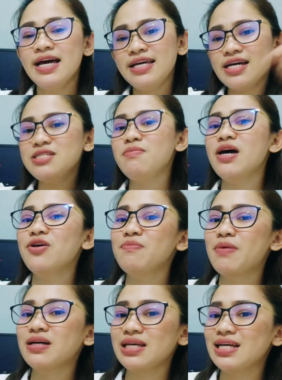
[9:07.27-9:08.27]
Yes, meron
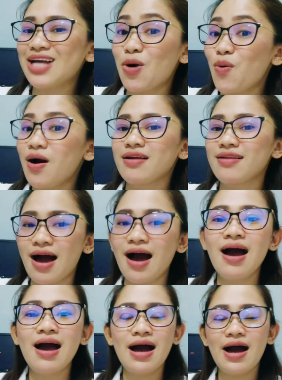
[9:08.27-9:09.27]
pang tinatawag na
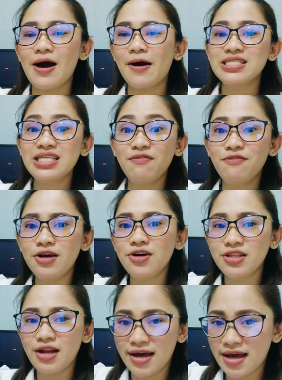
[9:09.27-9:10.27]
severe
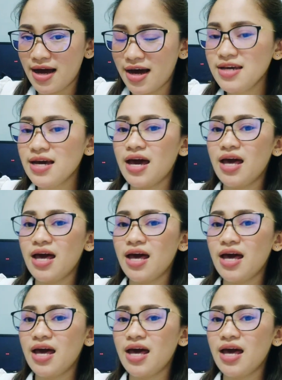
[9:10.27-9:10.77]
dry eye.